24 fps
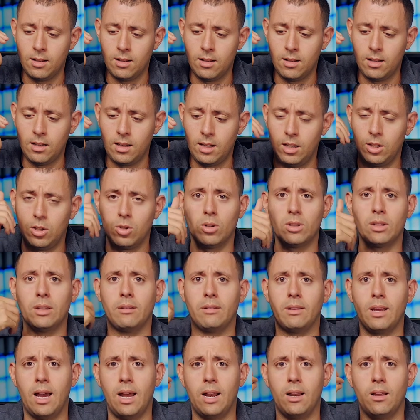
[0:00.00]
he told his
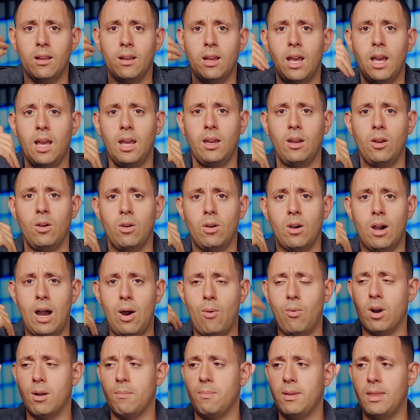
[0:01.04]
dad, "Hey, I
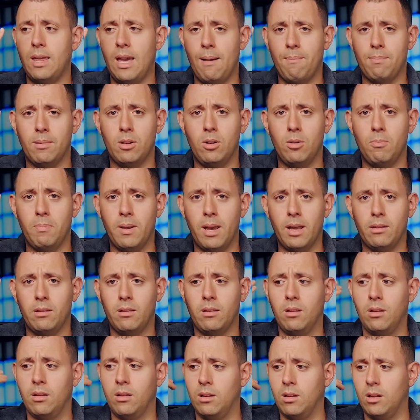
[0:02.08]
want to be the absolute
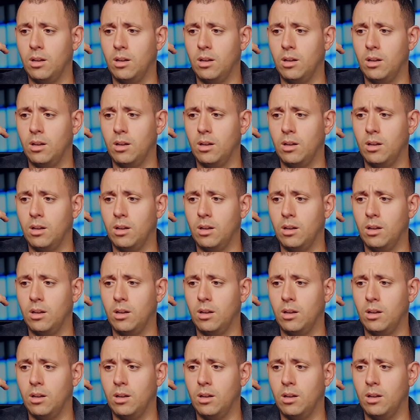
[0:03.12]
best